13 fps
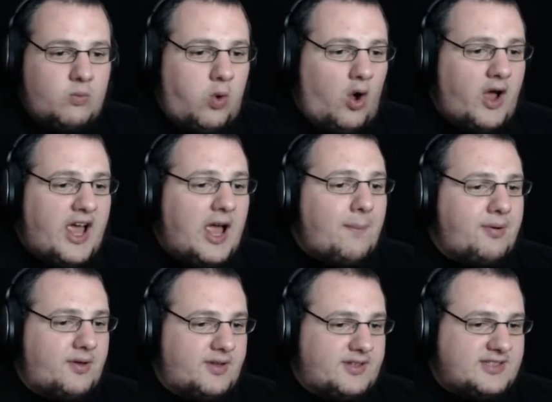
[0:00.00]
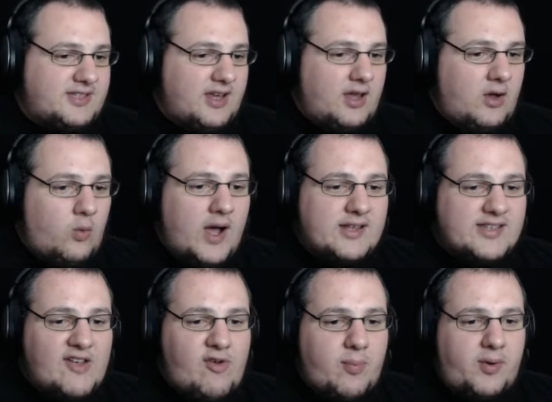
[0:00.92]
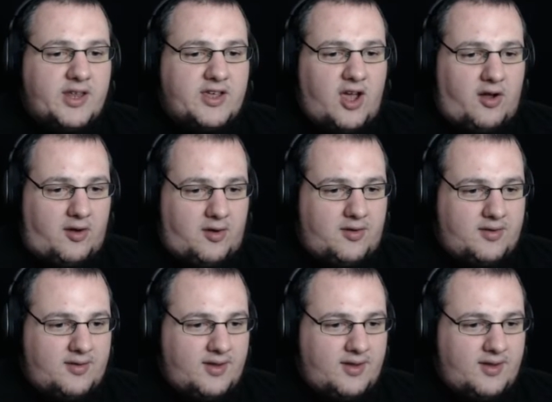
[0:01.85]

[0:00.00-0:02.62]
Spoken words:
What happened? Where did everybody go?